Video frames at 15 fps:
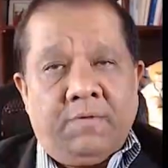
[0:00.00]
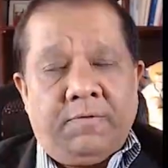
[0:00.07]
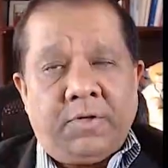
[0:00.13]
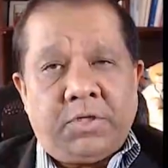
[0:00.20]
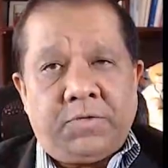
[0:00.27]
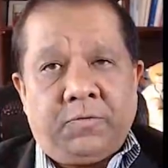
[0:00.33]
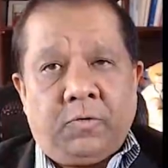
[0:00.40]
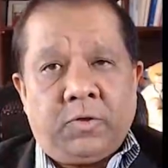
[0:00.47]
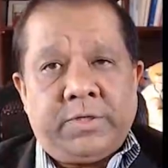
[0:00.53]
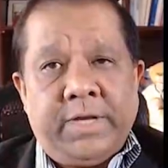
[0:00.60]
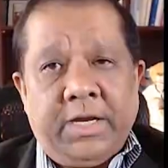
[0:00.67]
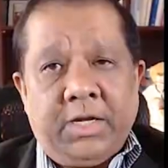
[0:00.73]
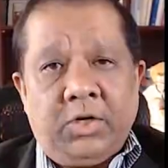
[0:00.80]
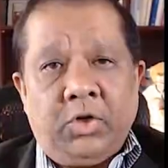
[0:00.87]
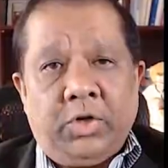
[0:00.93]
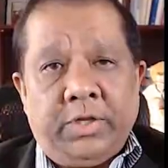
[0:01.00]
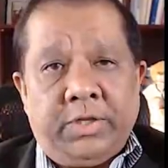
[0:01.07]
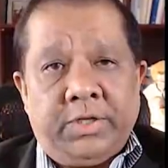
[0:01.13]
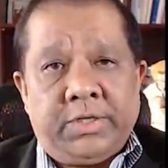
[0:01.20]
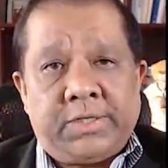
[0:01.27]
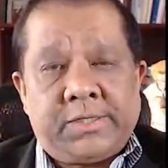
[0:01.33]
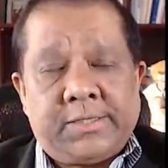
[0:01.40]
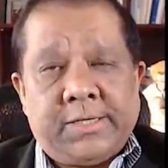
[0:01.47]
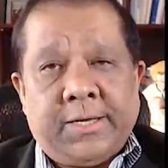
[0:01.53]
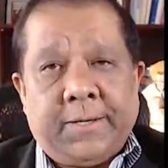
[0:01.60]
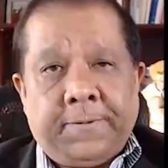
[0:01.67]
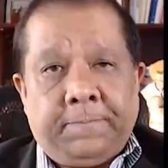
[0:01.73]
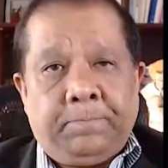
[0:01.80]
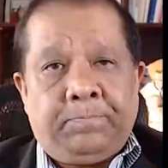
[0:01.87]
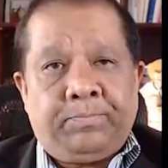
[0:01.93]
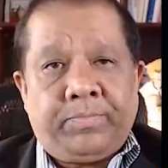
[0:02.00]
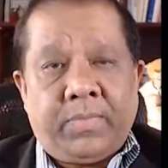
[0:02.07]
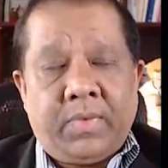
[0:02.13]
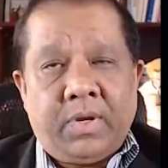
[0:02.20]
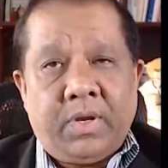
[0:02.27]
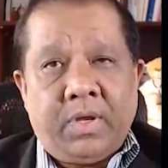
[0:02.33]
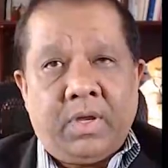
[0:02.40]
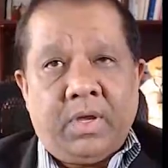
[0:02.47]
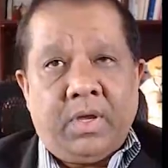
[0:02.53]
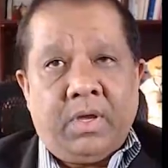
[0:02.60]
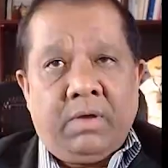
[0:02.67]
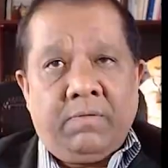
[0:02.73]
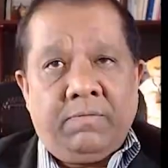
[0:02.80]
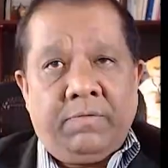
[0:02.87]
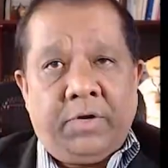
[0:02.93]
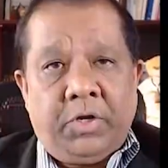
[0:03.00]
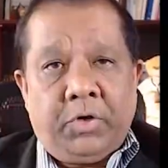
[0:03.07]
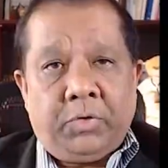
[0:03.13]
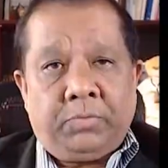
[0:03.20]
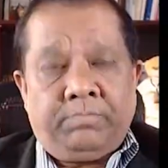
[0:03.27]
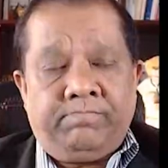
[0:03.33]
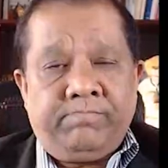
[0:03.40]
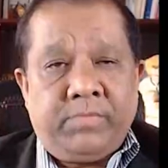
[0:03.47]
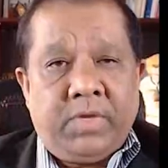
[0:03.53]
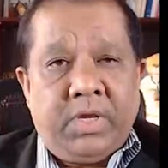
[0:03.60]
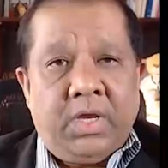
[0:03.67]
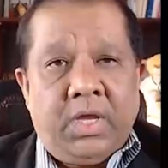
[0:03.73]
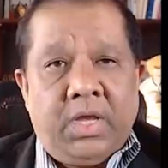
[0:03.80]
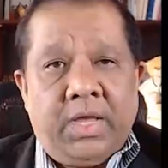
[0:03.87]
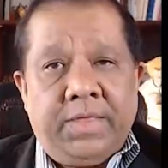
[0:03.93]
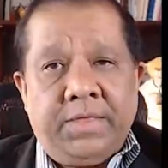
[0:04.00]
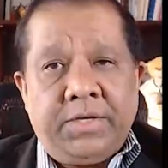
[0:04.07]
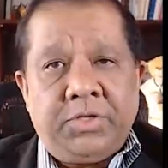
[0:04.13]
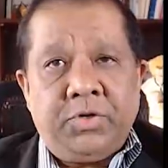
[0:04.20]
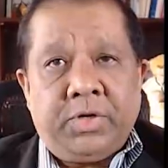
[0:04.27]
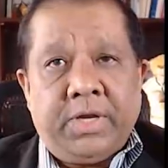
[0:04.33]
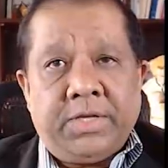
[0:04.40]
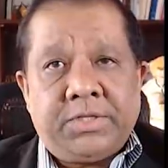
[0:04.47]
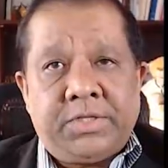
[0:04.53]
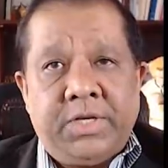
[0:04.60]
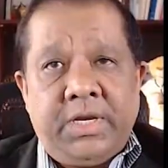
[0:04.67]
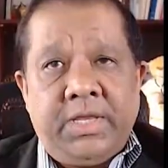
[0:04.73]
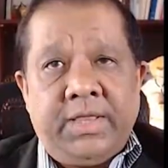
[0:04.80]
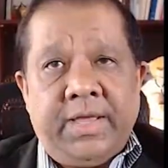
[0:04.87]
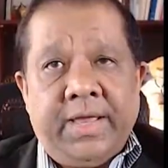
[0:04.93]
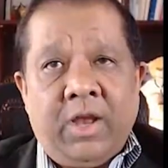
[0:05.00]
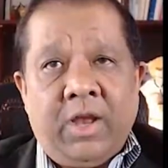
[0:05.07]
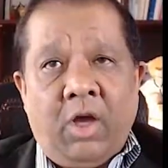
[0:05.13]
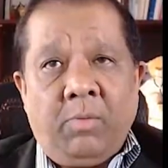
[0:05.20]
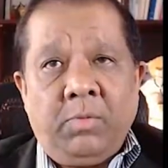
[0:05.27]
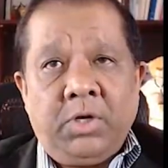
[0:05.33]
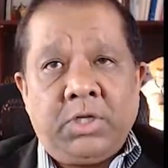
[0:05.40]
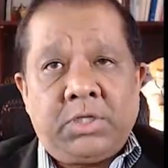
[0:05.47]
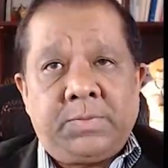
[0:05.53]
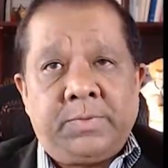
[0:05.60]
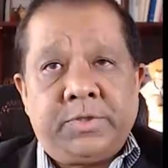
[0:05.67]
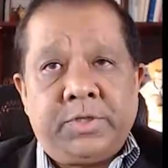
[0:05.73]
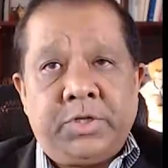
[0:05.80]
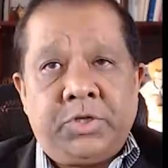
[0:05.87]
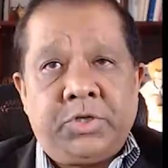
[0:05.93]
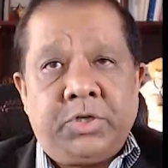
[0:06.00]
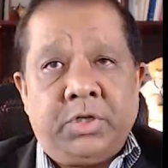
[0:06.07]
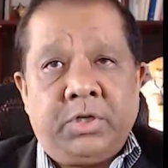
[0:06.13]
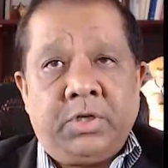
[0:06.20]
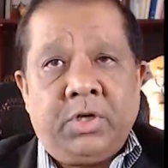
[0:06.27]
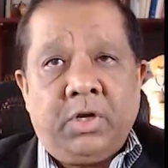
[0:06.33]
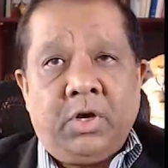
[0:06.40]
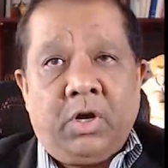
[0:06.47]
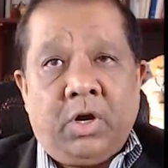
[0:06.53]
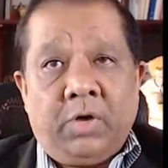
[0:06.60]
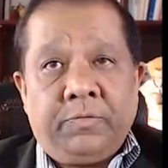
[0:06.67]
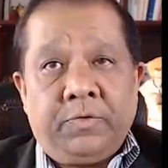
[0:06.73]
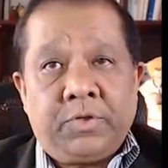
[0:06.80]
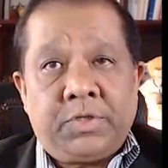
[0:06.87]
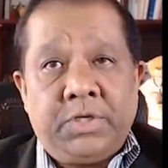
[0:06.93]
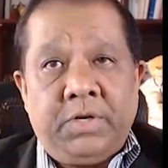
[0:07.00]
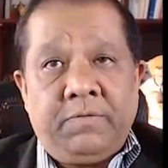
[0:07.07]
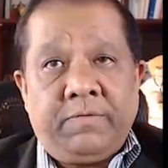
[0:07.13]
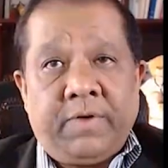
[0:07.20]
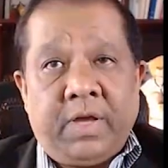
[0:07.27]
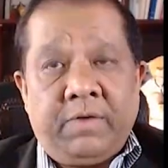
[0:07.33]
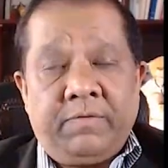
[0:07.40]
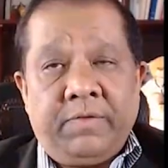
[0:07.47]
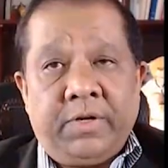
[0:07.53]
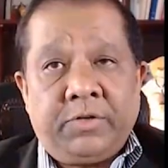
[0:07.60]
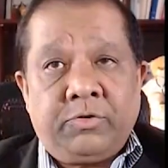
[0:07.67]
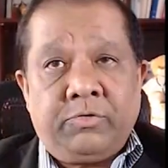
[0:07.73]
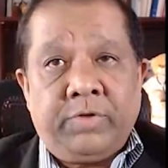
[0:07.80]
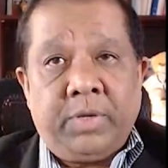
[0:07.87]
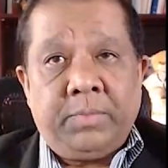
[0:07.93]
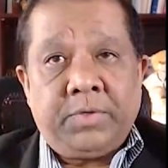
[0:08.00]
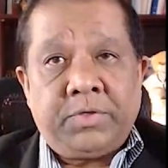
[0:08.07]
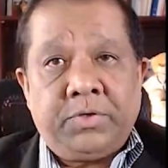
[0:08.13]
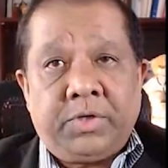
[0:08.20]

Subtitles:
First of all, take a look at this video. In this you can see the anomalous position of the C5 ventral ramus.